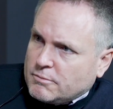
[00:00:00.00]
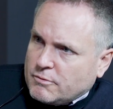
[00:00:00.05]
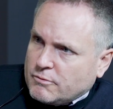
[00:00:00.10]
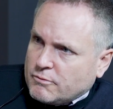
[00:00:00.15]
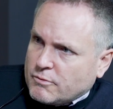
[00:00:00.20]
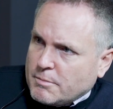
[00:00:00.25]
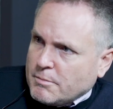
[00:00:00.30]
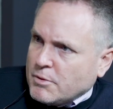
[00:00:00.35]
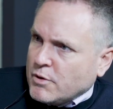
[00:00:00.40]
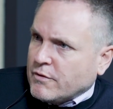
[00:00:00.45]

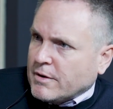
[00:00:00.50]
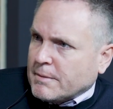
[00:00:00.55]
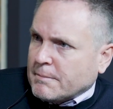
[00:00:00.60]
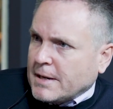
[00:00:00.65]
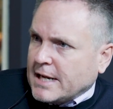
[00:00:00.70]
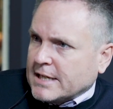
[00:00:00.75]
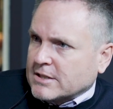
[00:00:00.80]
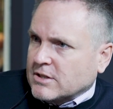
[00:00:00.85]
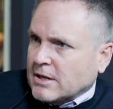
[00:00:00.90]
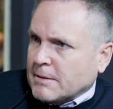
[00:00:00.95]
removing
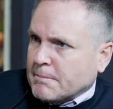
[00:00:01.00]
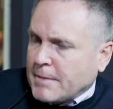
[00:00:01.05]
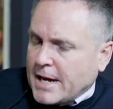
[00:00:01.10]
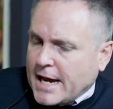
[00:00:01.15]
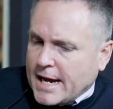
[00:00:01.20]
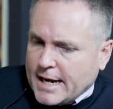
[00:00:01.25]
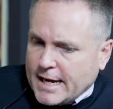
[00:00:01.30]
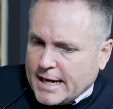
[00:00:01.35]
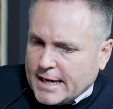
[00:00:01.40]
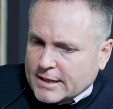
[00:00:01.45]
plastic
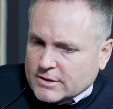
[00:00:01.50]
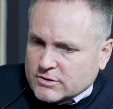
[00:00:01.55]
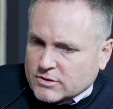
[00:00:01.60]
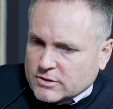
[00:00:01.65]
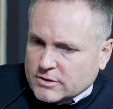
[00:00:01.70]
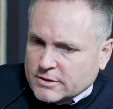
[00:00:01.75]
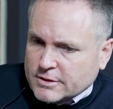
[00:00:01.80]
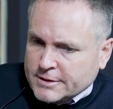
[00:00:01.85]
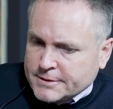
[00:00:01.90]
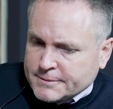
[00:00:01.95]
bags
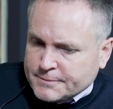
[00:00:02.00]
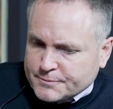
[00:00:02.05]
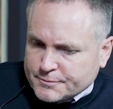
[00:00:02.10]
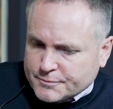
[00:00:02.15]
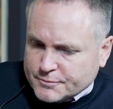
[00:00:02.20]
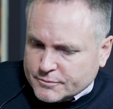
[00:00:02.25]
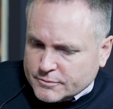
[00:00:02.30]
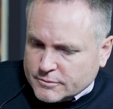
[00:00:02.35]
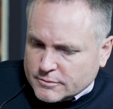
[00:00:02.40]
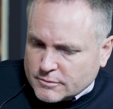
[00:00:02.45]

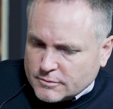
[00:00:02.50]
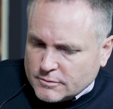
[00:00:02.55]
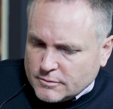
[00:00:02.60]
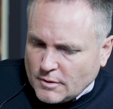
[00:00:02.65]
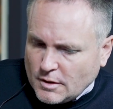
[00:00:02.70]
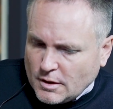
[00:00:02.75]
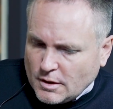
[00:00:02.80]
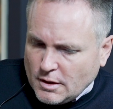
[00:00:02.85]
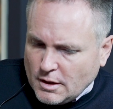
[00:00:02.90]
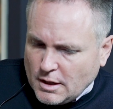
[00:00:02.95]

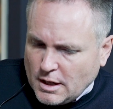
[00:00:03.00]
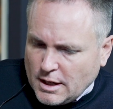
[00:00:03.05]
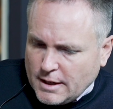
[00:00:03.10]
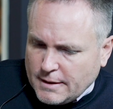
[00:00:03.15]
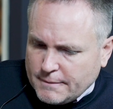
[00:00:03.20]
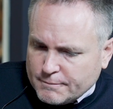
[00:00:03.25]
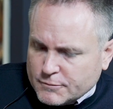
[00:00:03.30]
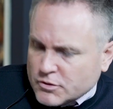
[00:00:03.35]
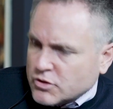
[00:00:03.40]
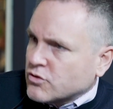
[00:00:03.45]

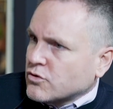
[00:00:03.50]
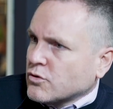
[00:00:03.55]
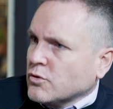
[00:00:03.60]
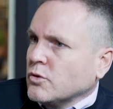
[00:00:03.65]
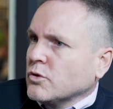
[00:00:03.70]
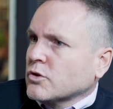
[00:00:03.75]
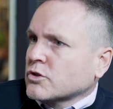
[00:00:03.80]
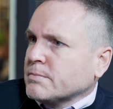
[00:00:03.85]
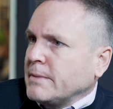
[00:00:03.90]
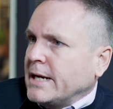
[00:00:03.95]
and
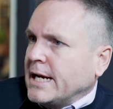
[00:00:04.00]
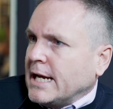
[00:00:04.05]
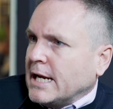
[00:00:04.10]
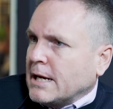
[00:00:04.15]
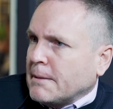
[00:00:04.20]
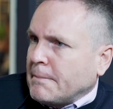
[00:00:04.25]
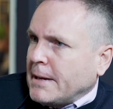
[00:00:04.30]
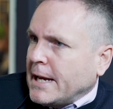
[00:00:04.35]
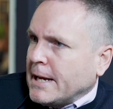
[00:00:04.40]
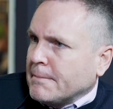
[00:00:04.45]
straws made out
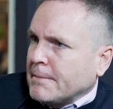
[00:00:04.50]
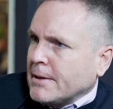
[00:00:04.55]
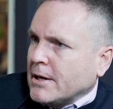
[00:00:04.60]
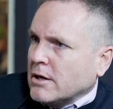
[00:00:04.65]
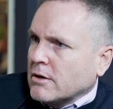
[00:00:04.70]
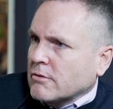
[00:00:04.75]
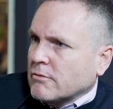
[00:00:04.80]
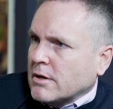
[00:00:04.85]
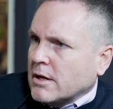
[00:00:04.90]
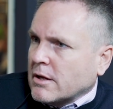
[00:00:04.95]
of
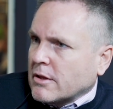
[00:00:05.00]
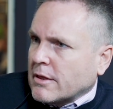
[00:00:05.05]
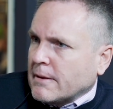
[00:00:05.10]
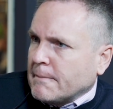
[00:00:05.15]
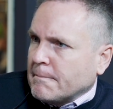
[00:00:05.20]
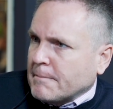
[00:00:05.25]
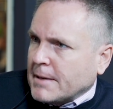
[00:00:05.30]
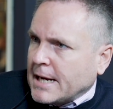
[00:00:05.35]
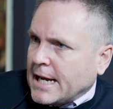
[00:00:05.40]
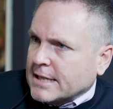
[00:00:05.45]
paper rather
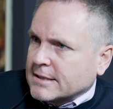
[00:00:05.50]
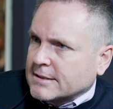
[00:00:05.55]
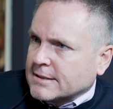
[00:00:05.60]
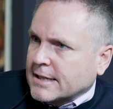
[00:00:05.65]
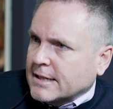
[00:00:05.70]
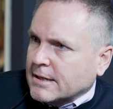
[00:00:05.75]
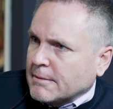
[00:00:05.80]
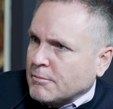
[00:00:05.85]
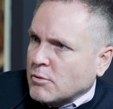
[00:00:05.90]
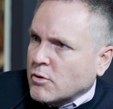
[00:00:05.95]
than
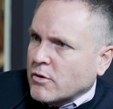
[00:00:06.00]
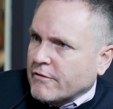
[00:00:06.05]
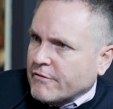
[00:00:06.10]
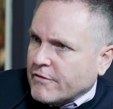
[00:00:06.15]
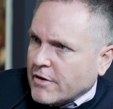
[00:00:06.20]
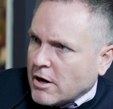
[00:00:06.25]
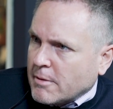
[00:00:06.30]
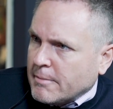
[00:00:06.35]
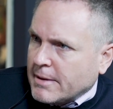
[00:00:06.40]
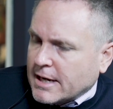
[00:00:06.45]
plastic, and more
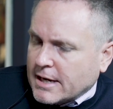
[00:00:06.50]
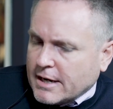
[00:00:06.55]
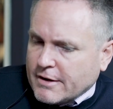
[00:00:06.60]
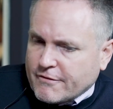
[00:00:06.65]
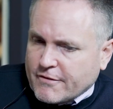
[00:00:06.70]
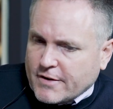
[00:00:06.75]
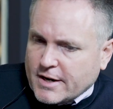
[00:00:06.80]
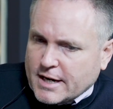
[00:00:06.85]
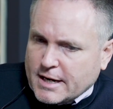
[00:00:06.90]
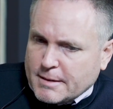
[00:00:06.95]
environmentally
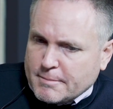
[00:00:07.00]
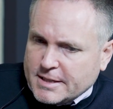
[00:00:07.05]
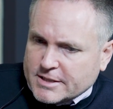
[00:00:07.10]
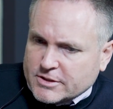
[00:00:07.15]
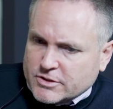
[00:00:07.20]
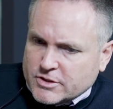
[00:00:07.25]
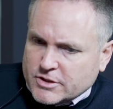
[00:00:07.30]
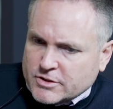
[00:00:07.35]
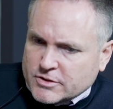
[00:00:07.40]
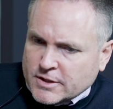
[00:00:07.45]
friendly
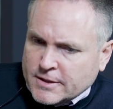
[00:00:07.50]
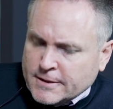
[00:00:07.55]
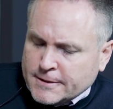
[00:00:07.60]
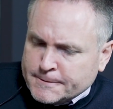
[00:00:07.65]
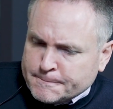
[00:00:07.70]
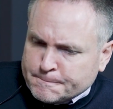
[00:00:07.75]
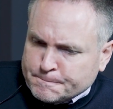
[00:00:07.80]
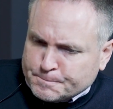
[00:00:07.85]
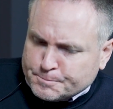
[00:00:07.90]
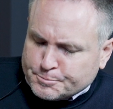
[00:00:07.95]
messages.
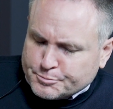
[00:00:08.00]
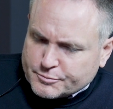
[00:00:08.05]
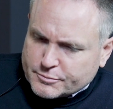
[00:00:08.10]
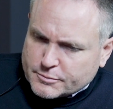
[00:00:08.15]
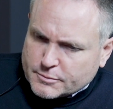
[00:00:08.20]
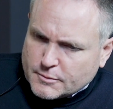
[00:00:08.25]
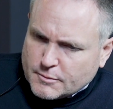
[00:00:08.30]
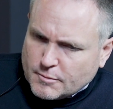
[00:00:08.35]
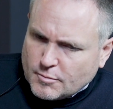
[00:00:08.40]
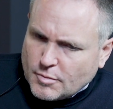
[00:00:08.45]

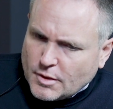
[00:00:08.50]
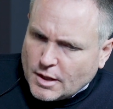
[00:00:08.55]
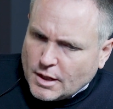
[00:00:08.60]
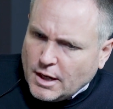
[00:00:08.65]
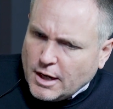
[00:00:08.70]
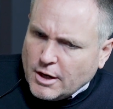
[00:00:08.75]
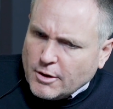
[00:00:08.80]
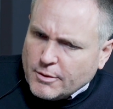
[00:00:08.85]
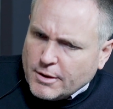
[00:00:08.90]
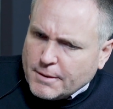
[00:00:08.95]

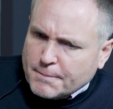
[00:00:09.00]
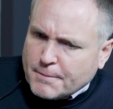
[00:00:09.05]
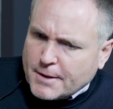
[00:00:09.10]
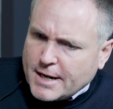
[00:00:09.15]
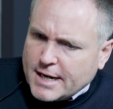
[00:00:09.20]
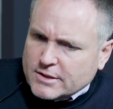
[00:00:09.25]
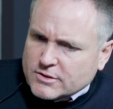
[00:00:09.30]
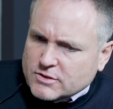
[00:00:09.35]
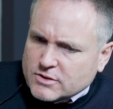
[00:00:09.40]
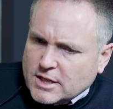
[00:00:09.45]
I hope that
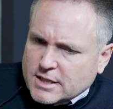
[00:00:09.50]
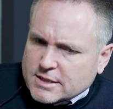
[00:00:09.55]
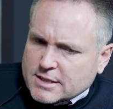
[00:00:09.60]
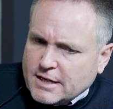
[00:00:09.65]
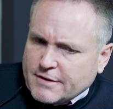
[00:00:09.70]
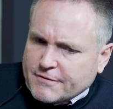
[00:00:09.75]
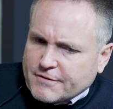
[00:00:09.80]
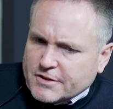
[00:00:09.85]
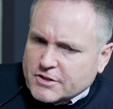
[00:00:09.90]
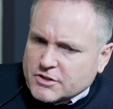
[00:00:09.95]
brands start to
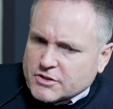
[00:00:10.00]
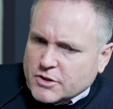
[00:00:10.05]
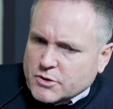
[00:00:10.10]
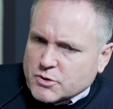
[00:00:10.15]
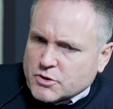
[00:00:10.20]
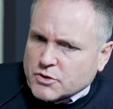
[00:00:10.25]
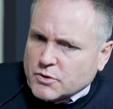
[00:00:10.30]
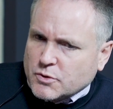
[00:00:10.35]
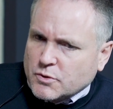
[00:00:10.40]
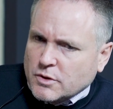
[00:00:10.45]
leverage
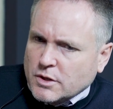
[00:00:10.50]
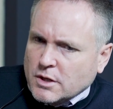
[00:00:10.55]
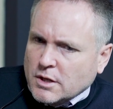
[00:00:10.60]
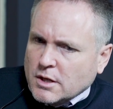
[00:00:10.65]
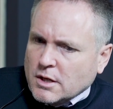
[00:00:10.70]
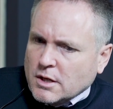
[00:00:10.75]
social